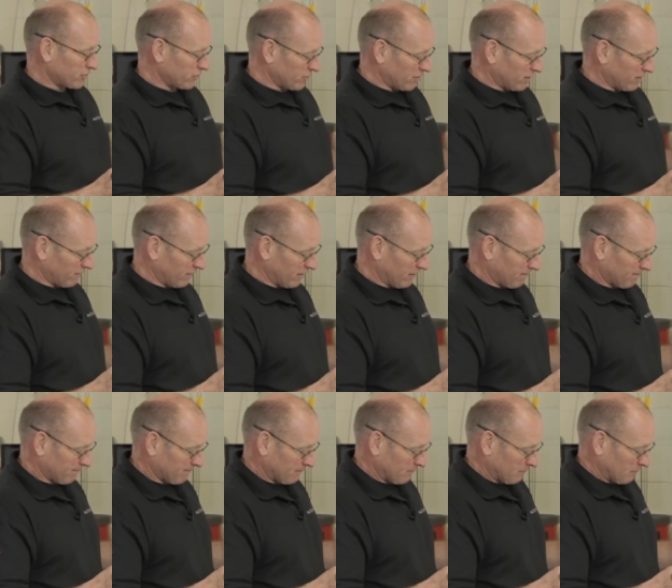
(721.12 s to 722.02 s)
to drive it.
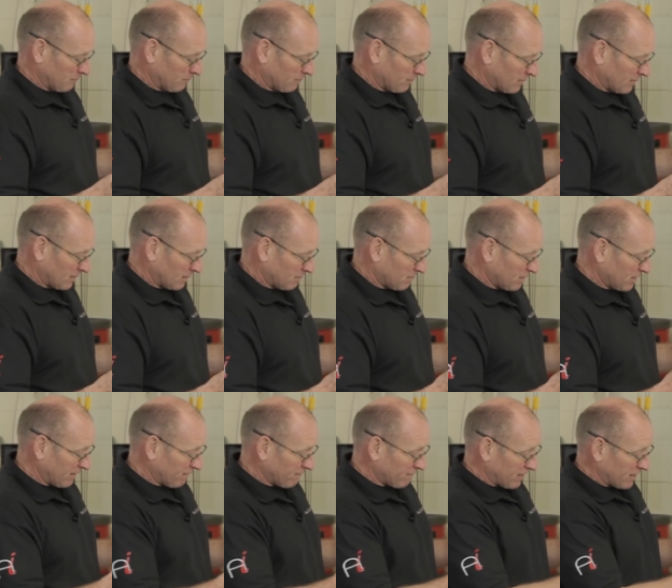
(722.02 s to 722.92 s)
But
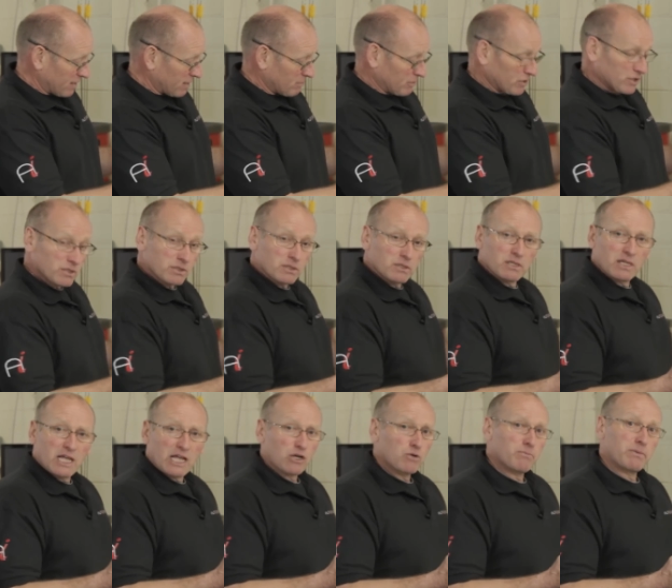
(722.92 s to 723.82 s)
the environment,
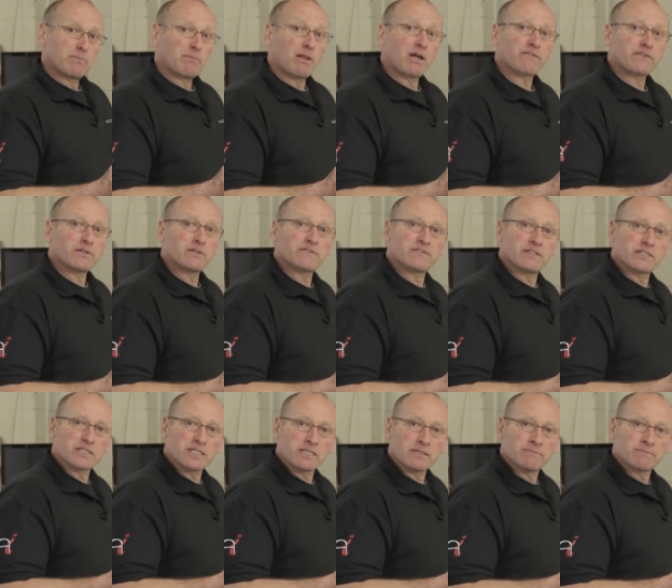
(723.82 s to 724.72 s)
it could be a black fuel
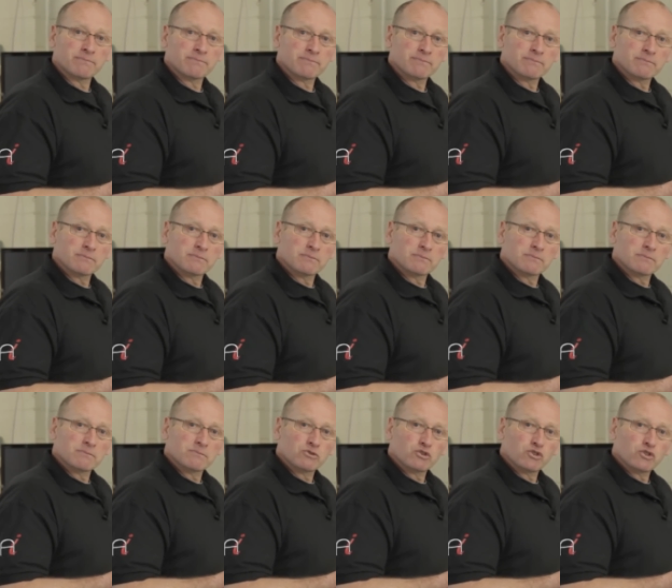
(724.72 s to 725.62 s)
filter,
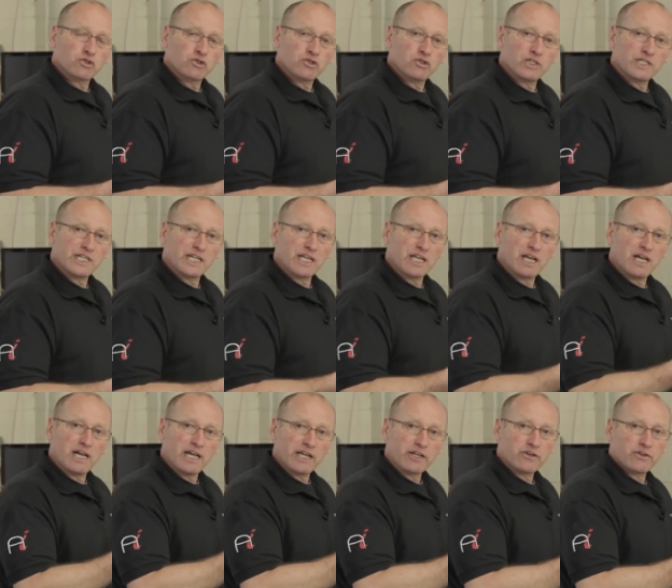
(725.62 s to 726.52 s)
causing a
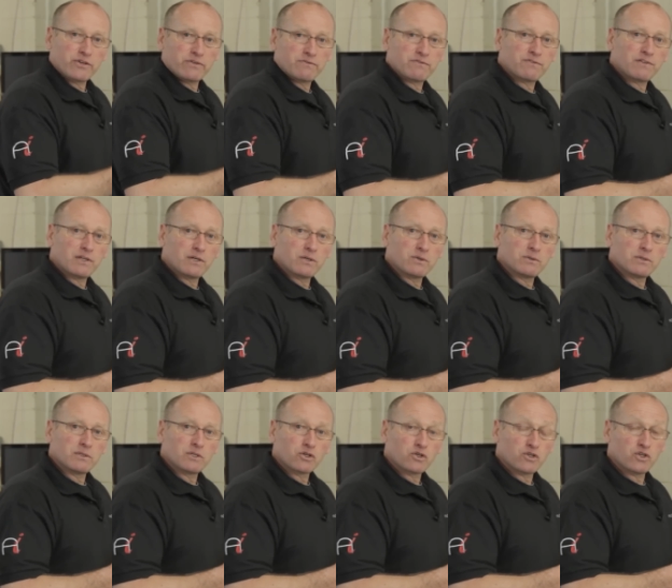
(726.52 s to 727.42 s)
high current flow,
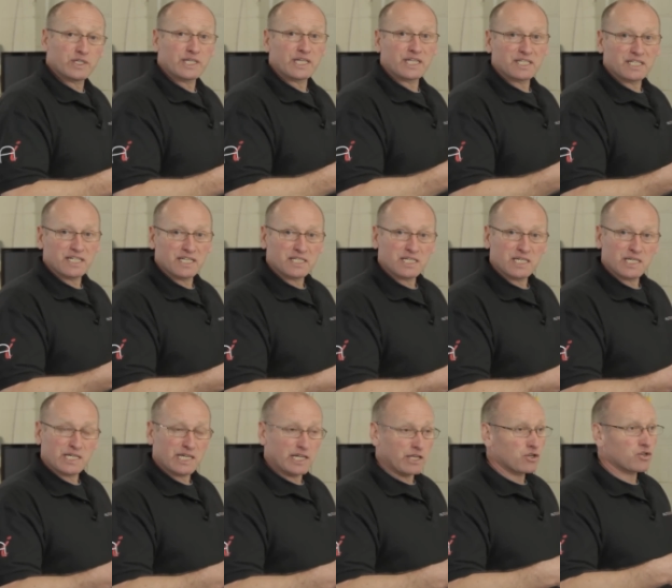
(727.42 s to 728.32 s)
causing a
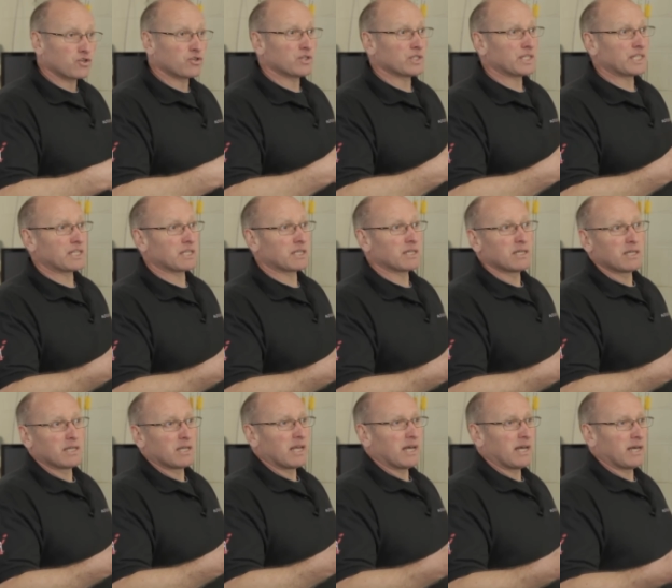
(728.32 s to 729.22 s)
DTC, causing
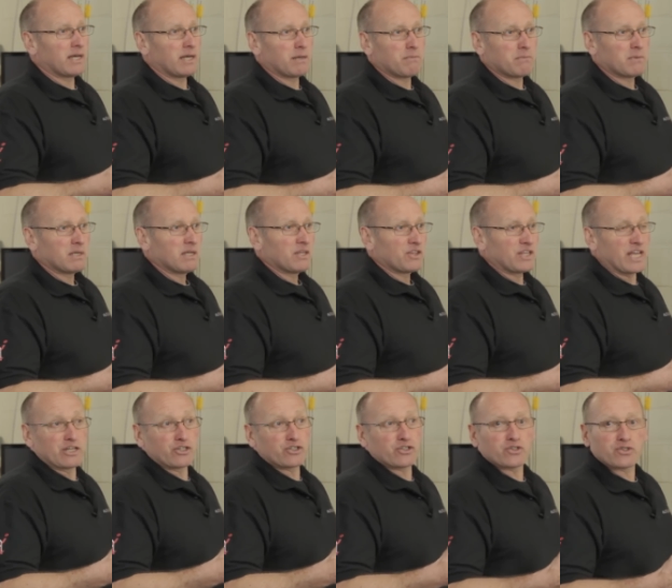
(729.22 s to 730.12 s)
um, the
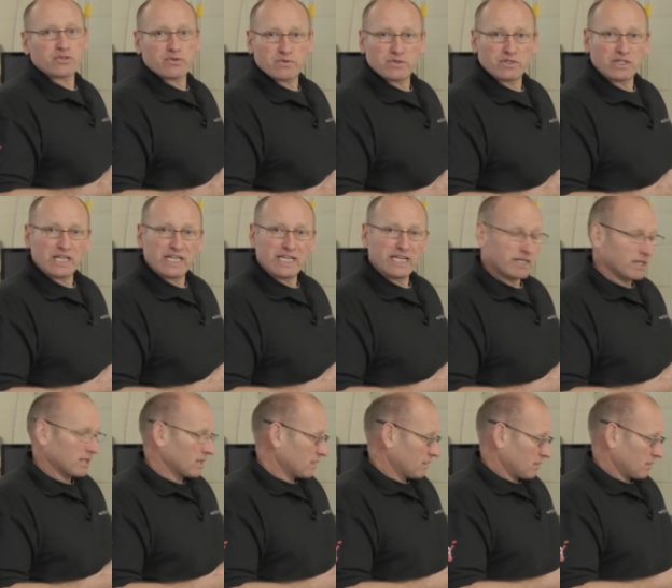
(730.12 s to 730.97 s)
engine to run lean.